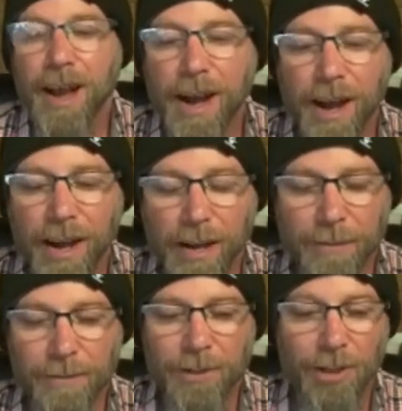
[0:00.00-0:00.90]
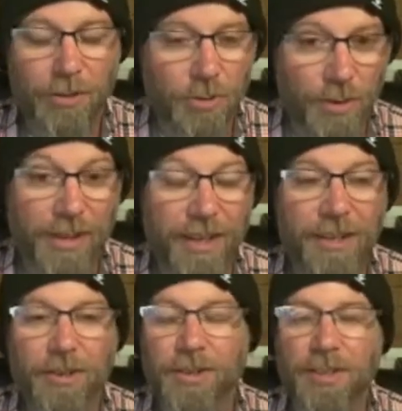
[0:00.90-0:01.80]
Um, you know, drilling
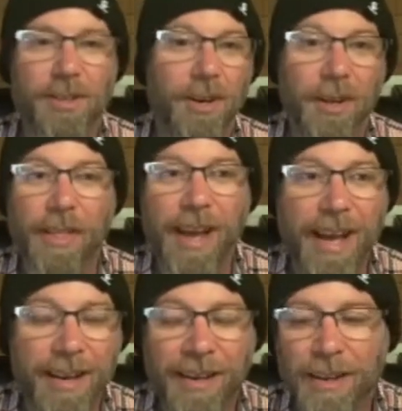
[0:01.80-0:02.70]
in unison, all that